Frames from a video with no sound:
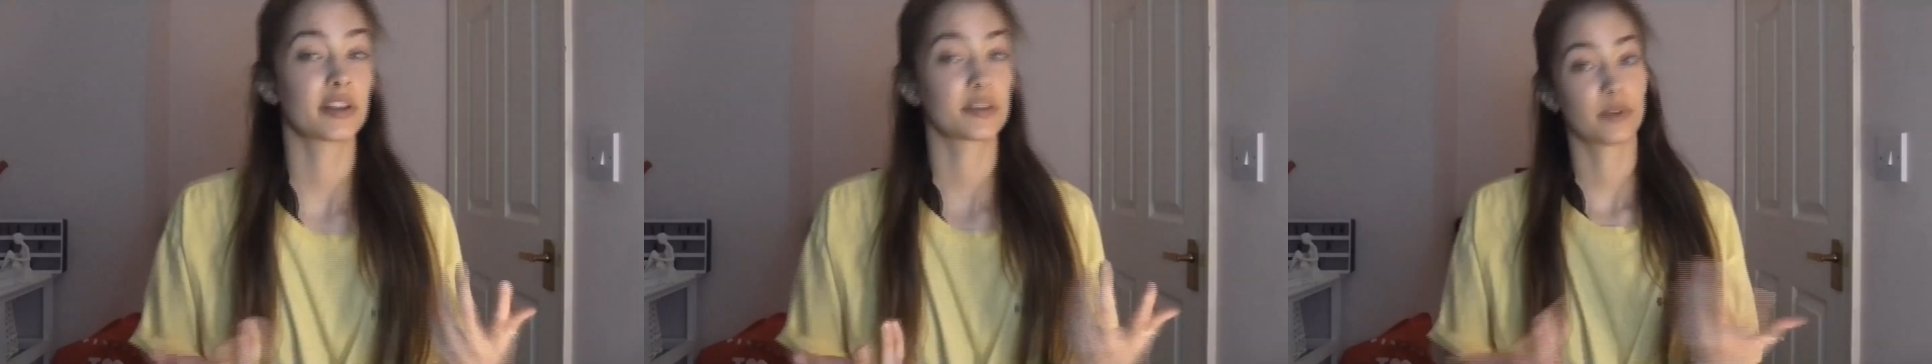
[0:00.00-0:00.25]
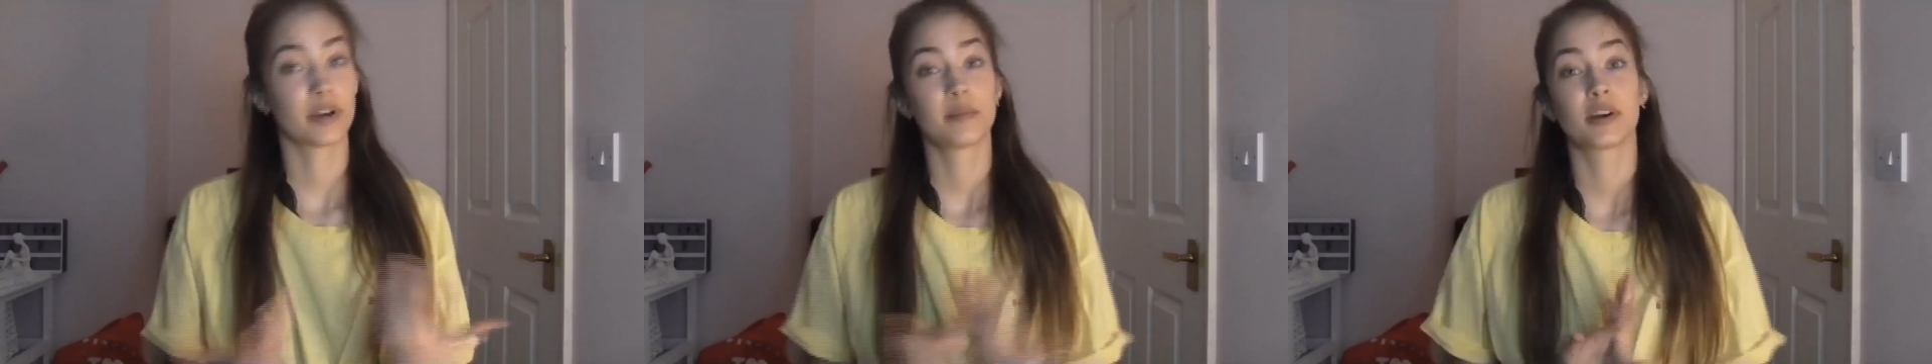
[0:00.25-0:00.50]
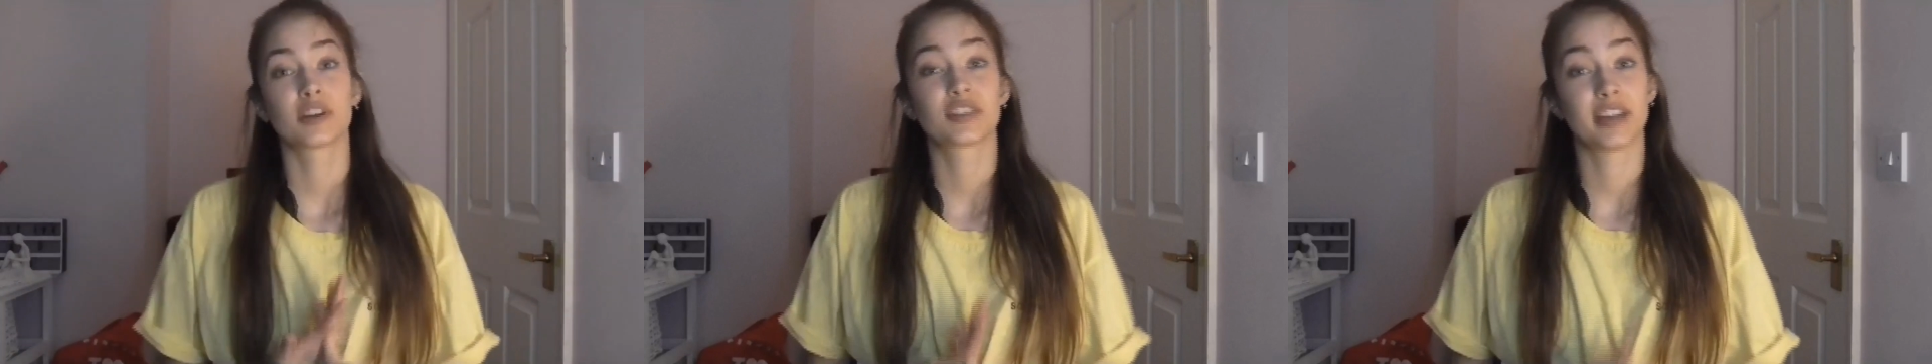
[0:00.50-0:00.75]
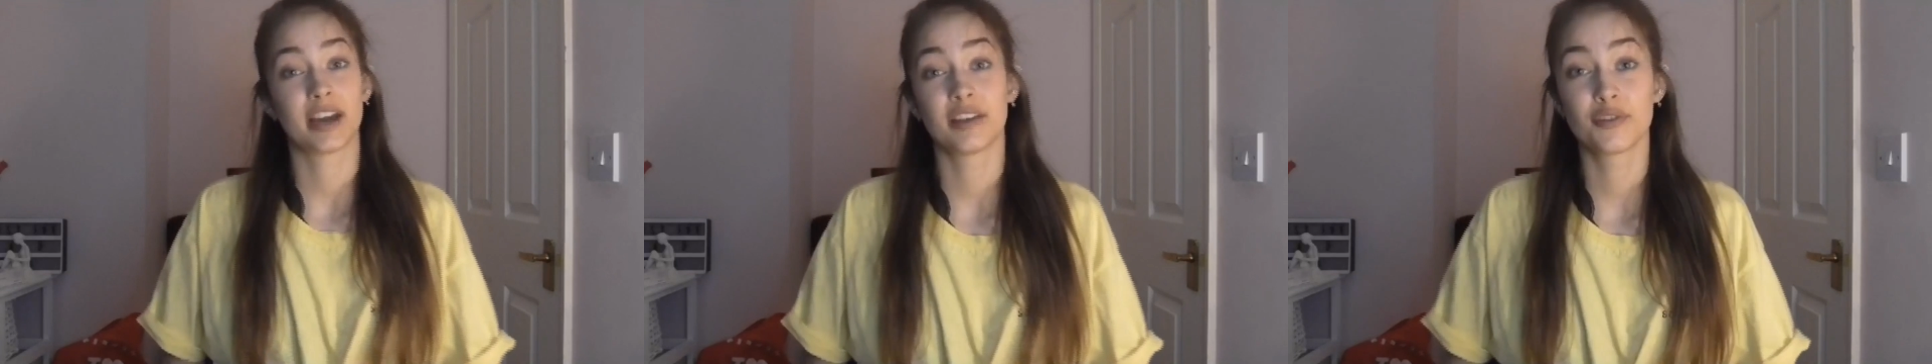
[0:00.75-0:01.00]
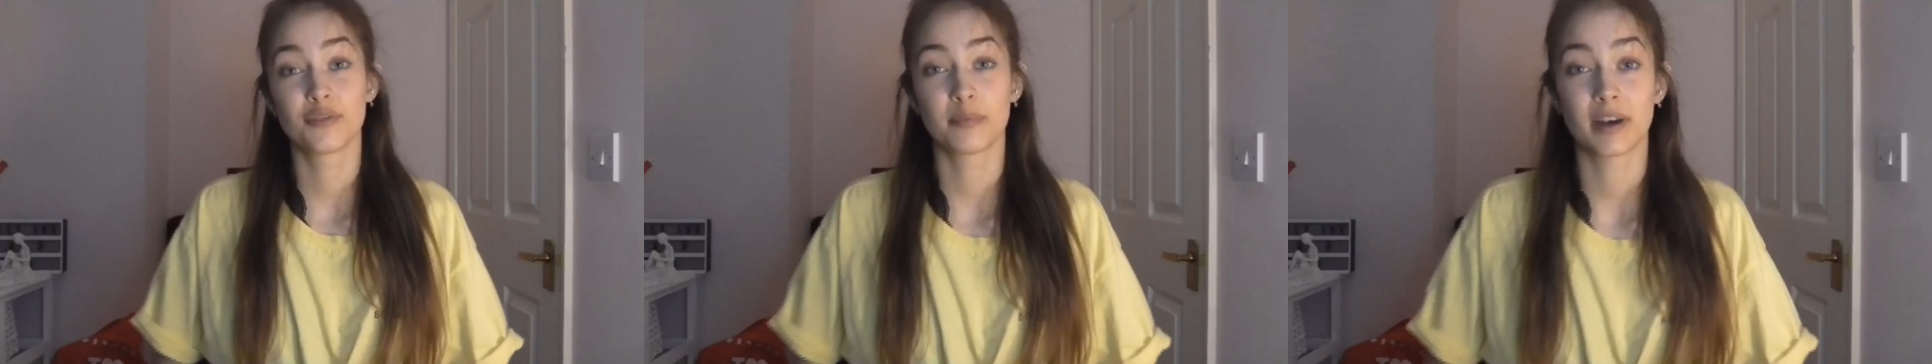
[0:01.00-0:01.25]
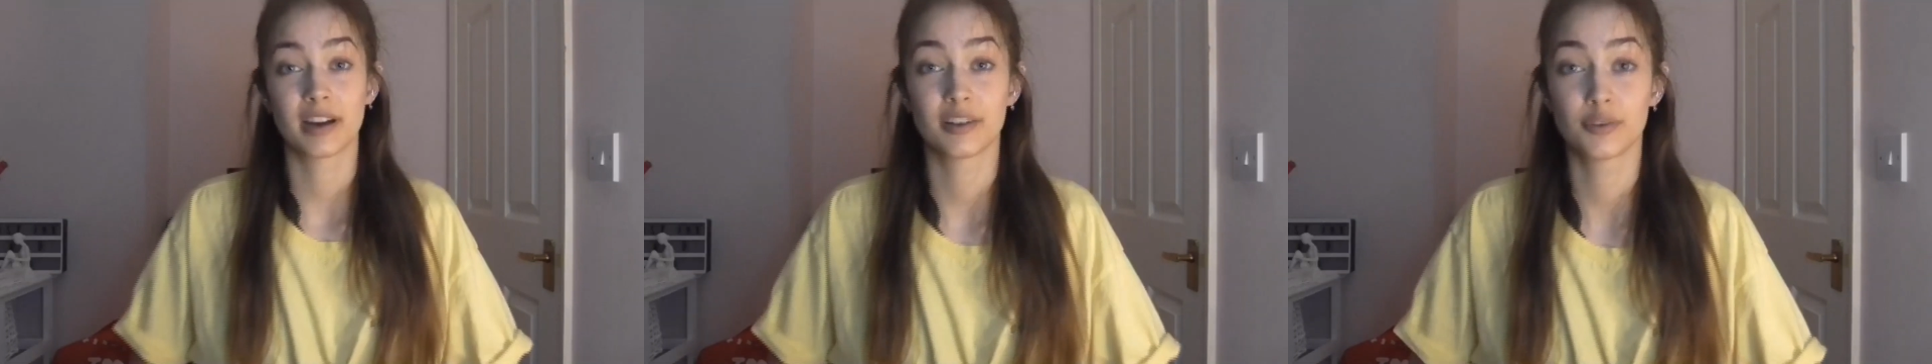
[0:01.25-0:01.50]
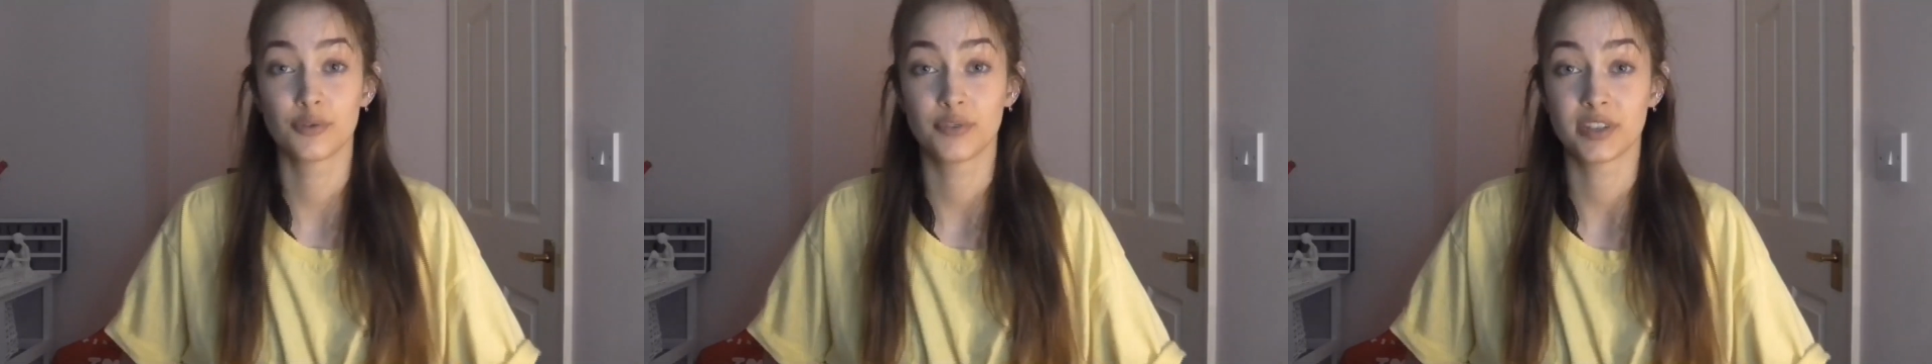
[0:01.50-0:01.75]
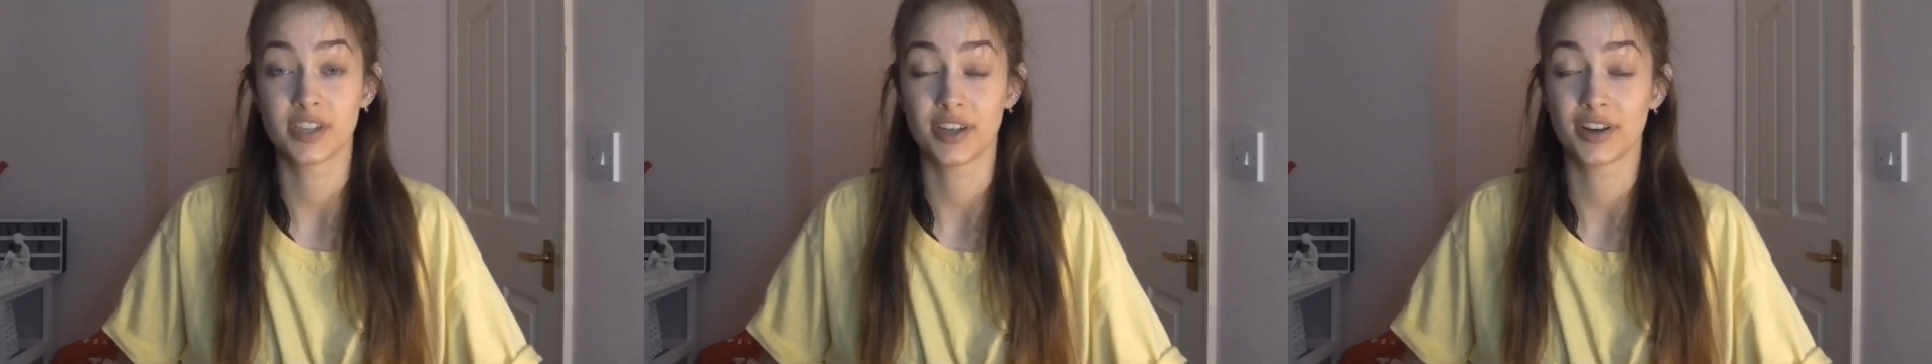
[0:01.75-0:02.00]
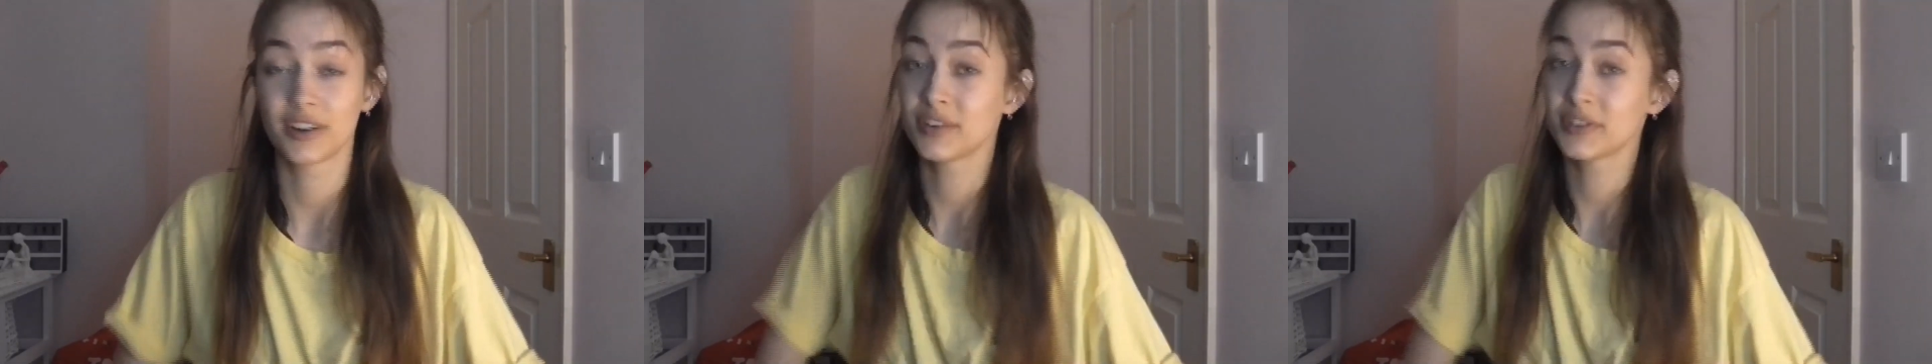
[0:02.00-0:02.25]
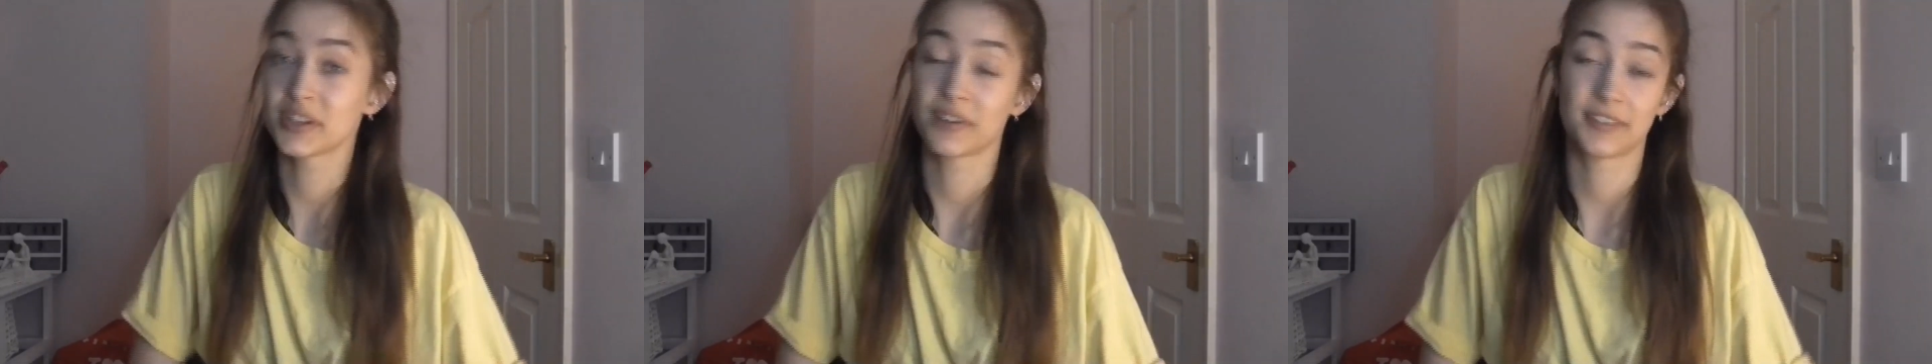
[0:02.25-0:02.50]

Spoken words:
So that's pretty much the end of my little video.